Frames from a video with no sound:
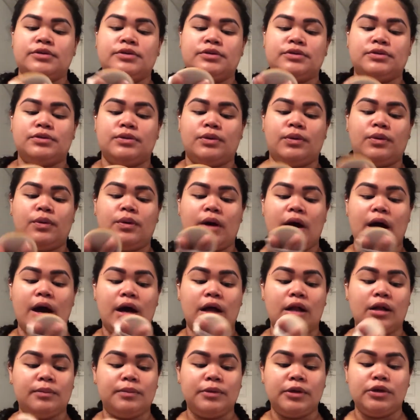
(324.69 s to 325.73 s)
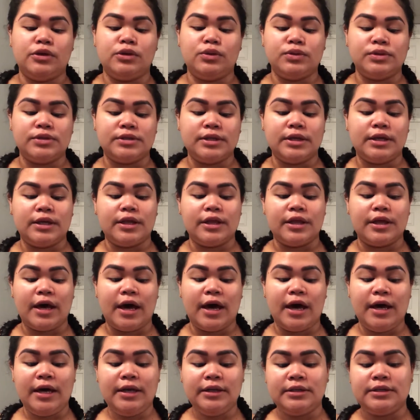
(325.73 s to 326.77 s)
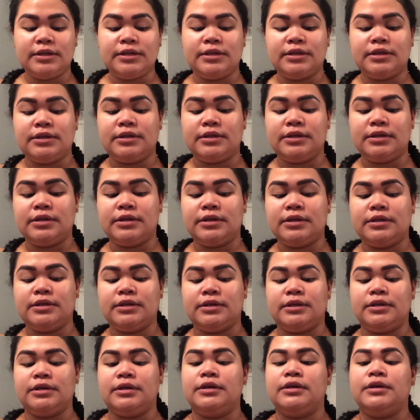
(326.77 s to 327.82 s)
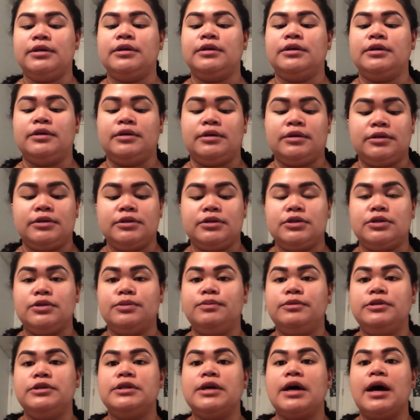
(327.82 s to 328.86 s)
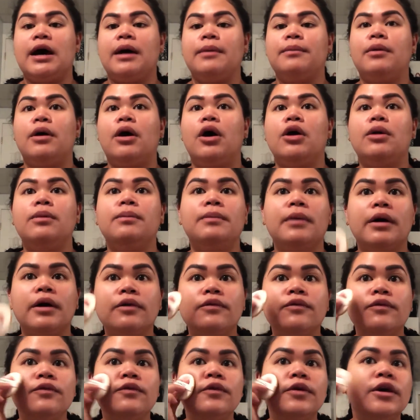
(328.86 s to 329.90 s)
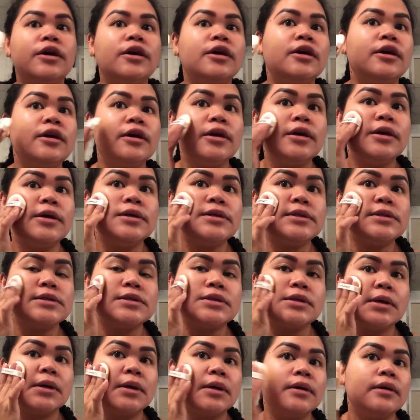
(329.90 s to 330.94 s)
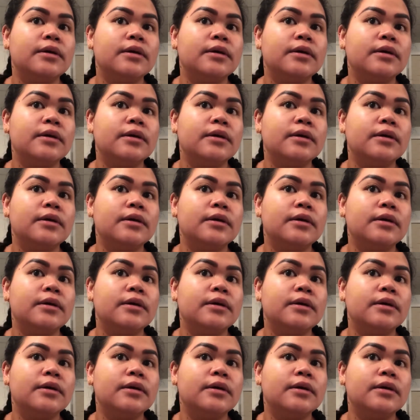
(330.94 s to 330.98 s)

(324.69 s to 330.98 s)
So I'll be using that to dab on my face.